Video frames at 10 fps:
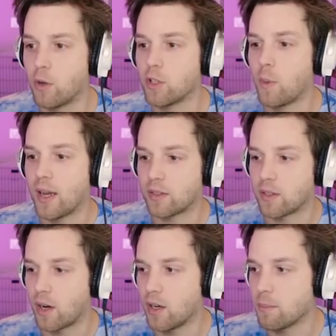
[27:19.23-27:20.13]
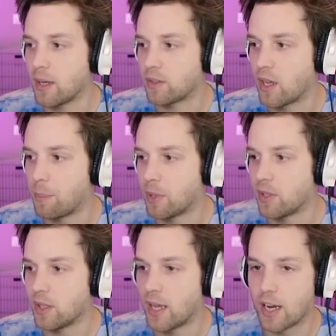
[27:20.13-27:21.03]
only way, since I already messed up and
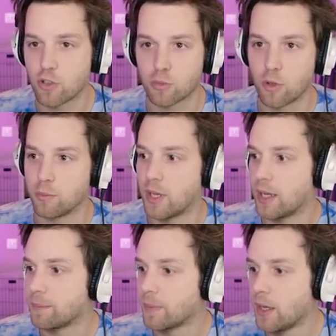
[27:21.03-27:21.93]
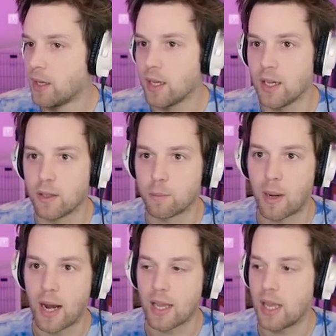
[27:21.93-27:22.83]
did the angel room thing, is
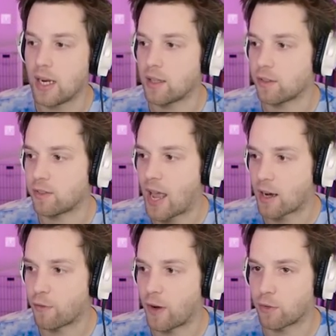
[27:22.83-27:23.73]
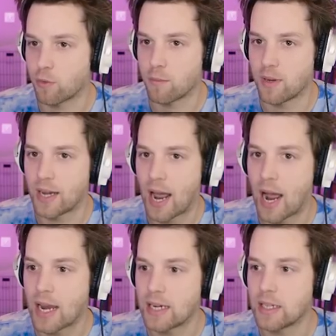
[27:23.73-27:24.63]
by hitting the sacrifice room
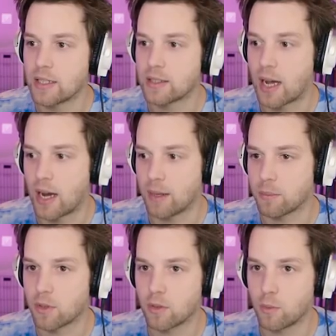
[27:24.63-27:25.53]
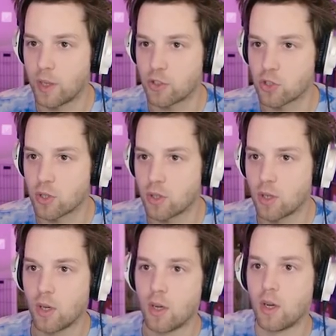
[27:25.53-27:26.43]
nine times, which
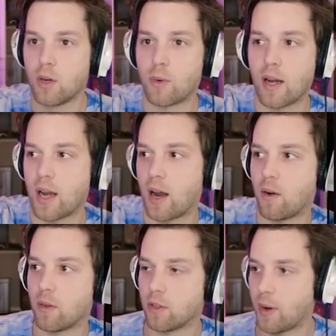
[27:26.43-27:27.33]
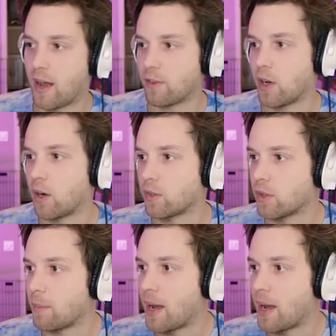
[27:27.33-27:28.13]
right now, do I have any hearts on the